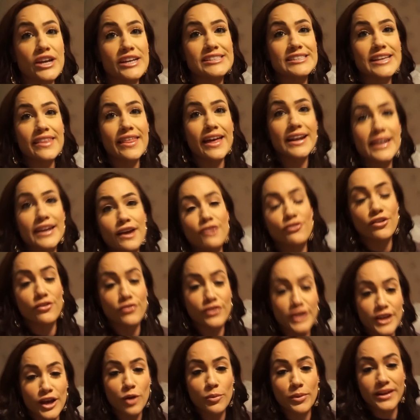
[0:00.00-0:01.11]
I say that in every
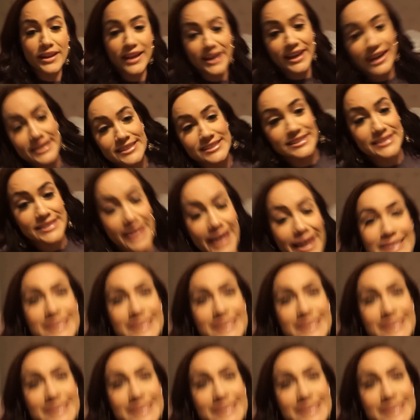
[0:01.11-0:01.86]
video, but like it's